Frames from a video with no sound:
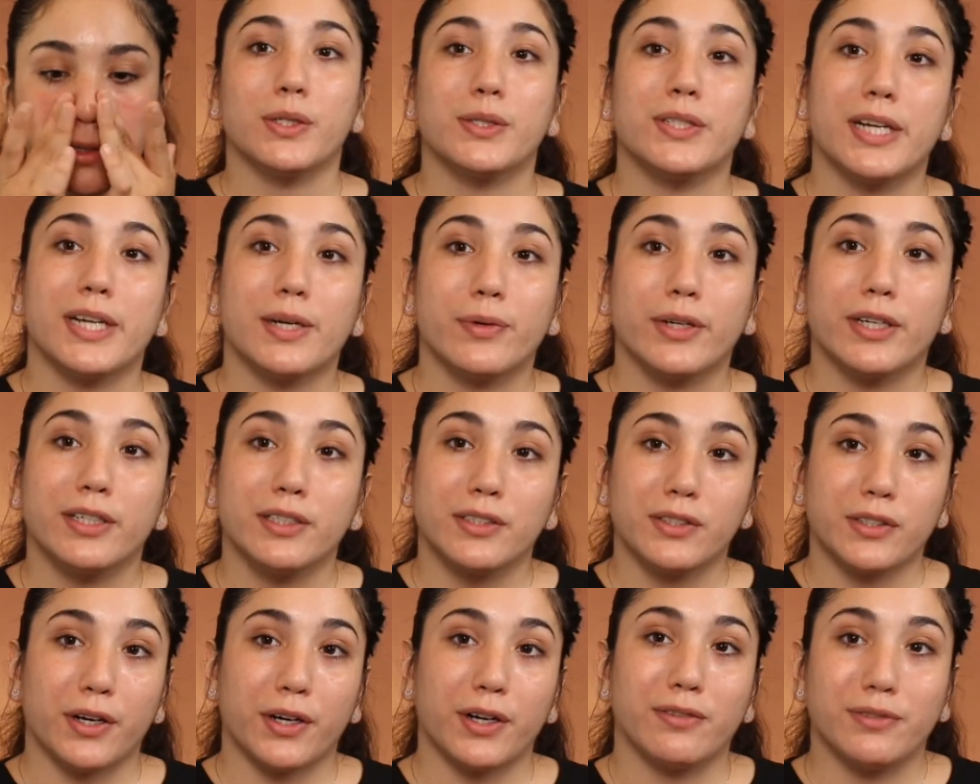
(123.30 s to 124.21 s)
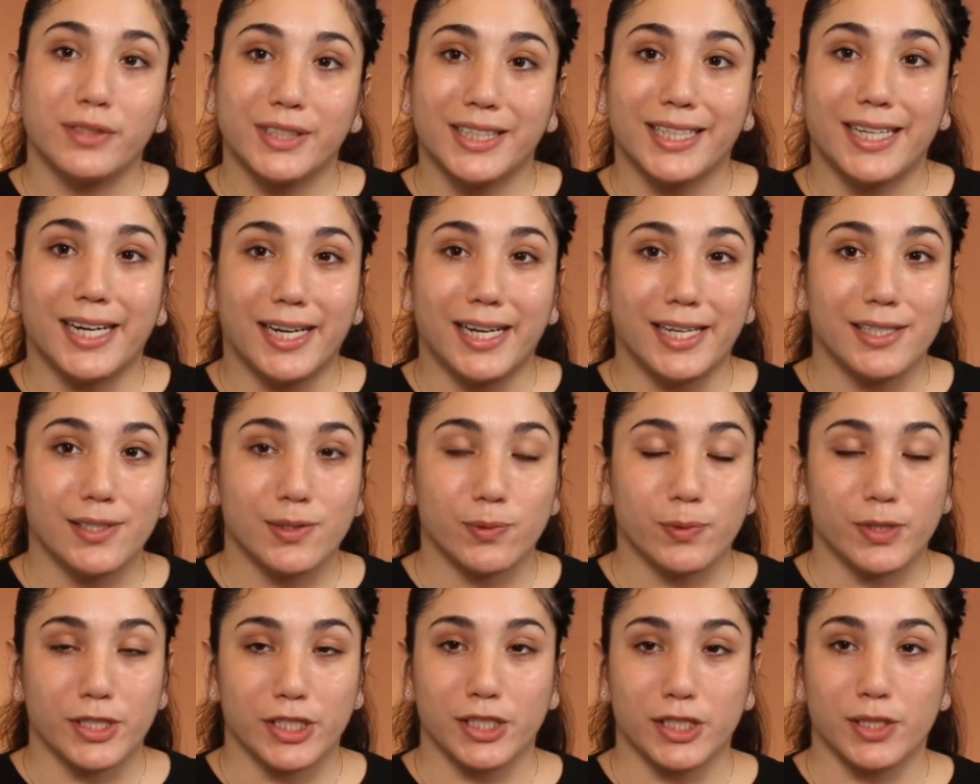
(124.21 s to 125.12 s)
So today we're gonna start off with the eyes,
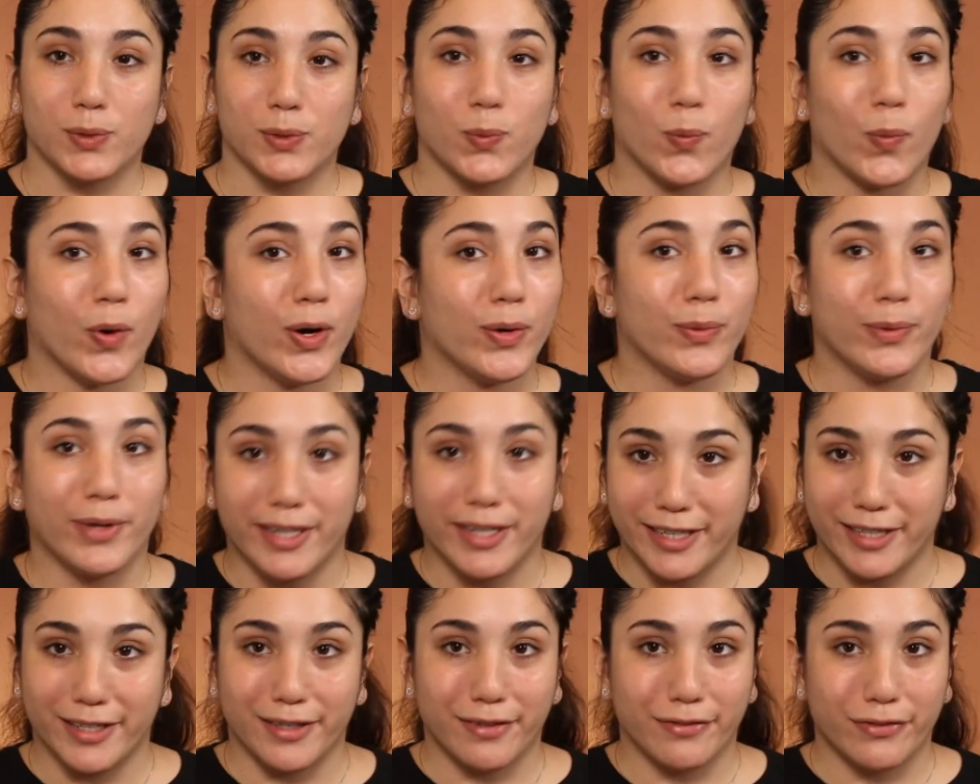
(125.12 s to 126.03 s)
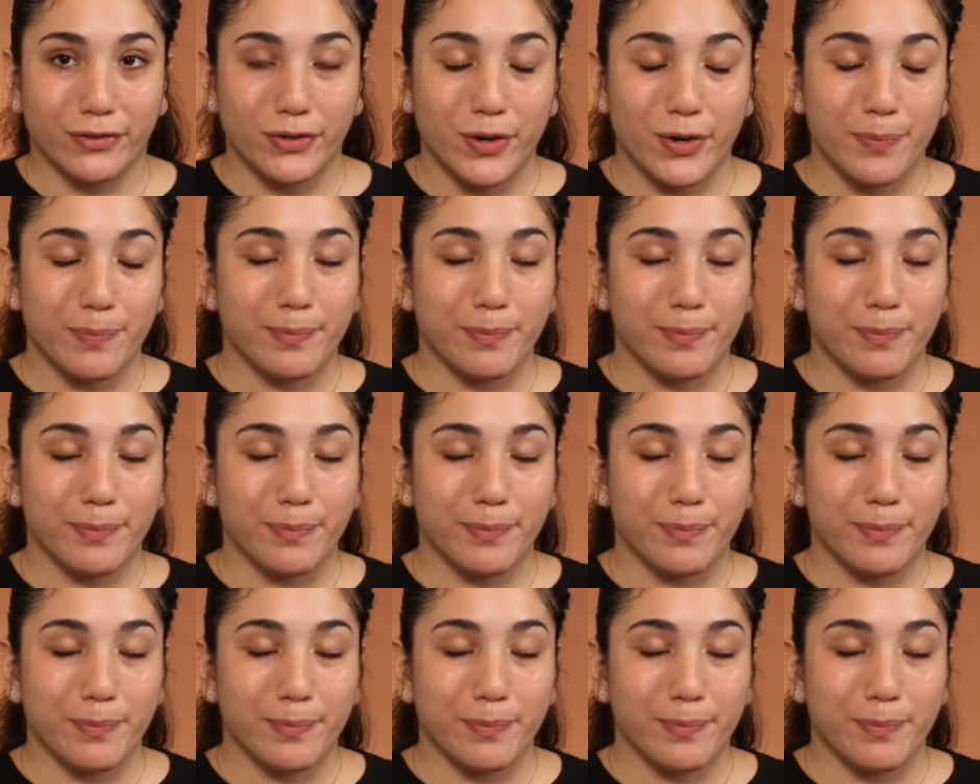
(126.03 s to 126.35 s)
which is what we're here for.